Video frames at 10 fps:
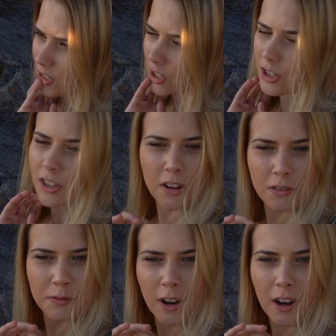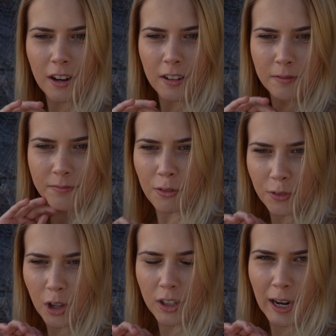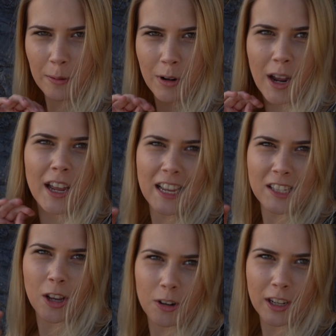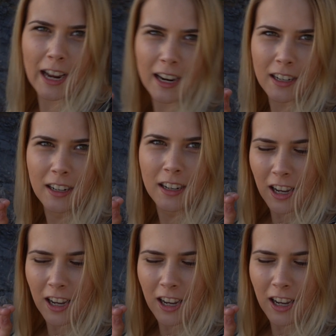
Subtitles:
So far, for a vlog camera, it's okay.